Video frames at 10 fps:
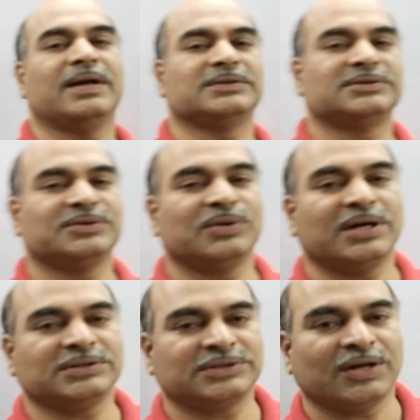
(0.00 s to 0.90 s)
Yes,
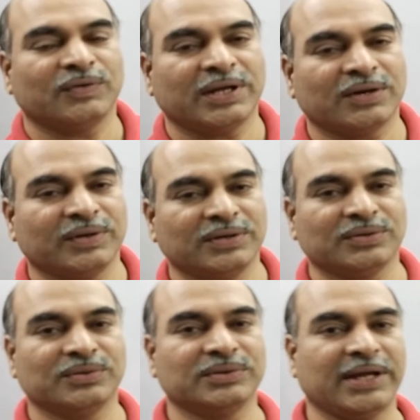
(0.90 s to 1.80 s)
students, now we are going
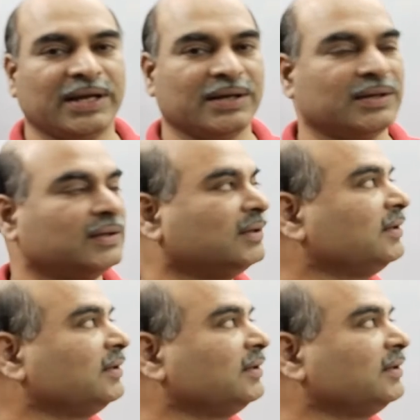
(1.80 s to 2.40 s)
to take